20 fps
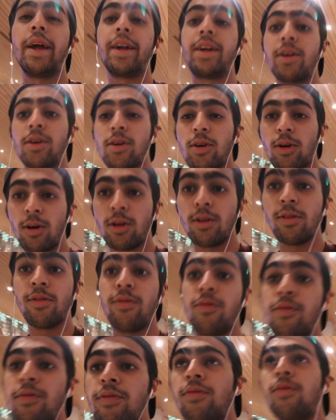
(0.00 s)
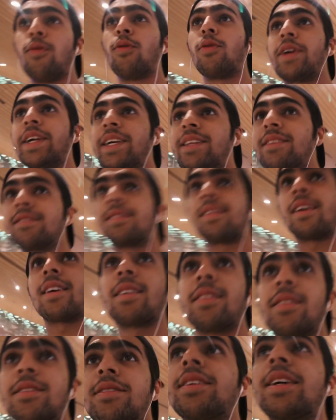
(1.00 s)
It took all of 14
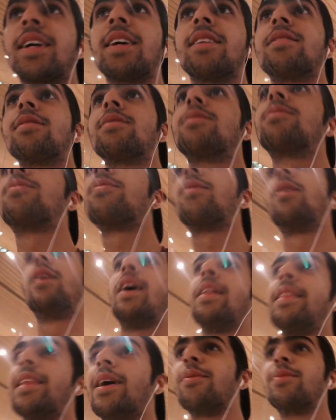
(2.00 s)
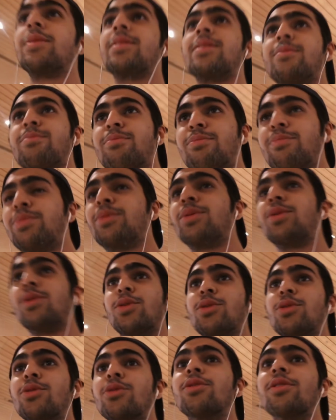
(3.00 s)
seconds to get through, and that was
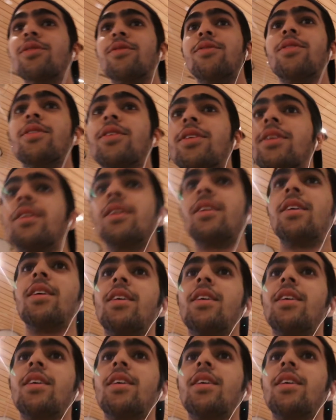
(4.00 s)
beautiful.